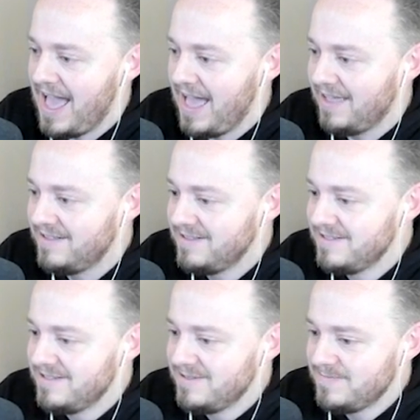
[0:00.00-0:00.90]

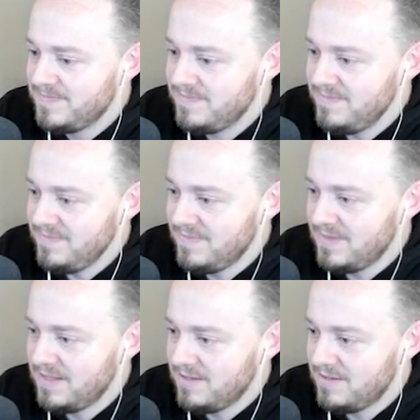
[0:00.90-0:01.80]

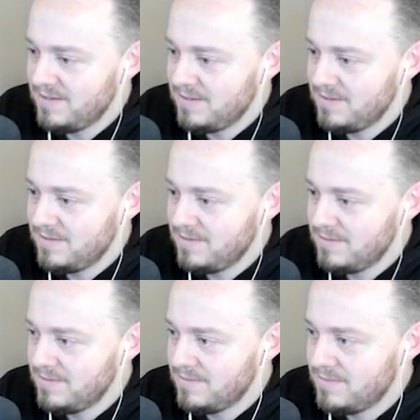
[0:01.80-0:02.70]

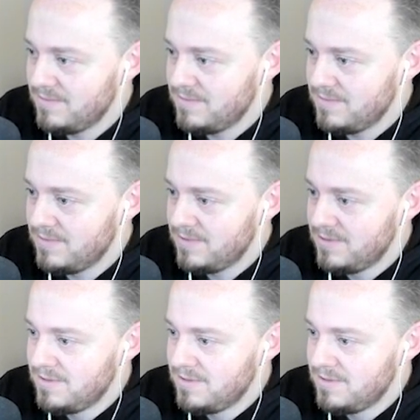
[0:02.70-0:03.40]
[no speech]